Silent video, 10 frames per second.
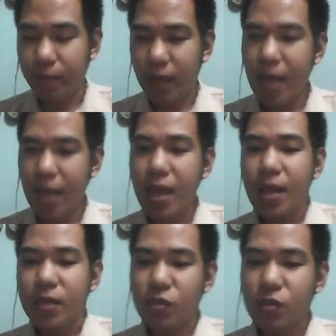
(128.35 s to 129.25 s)
Okay,
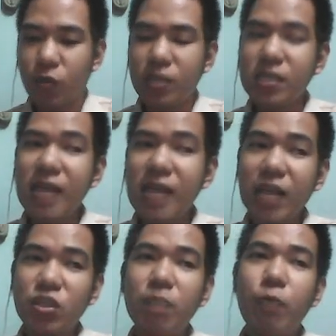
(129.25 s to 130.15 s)
so this is
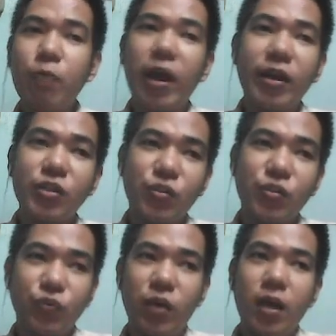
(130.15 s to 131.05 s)
actually prior
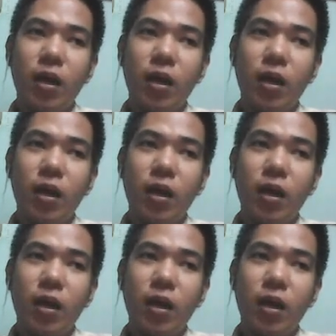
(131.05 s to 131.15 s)
to